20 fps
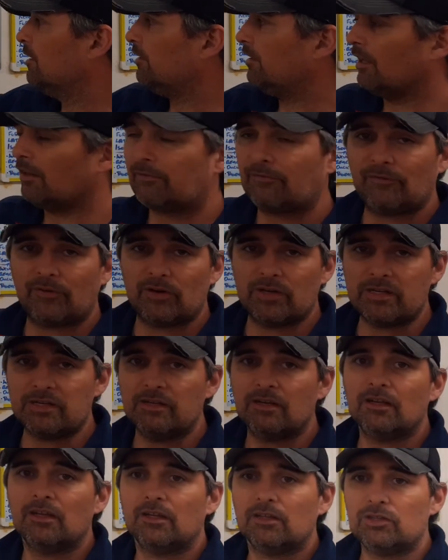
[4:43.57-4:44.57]
that's fine.
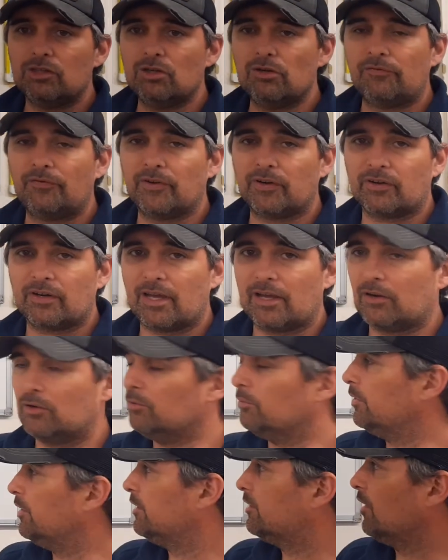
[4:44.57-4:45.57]
You'll figure that out
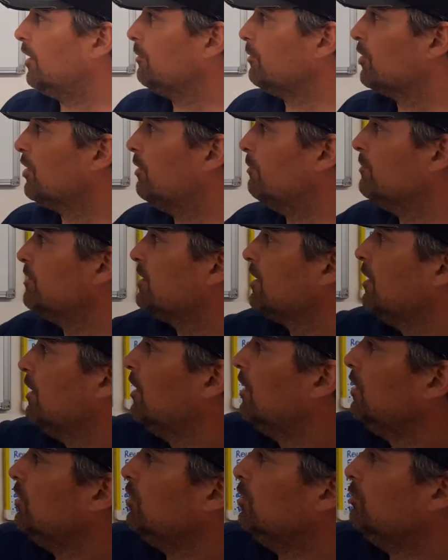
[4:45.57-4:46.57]
when the time comes.
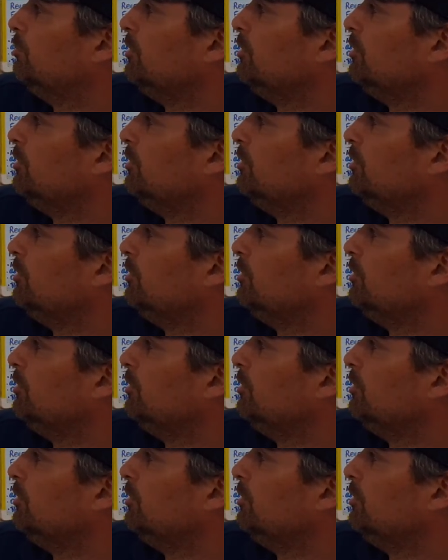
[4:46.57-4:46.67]
You'll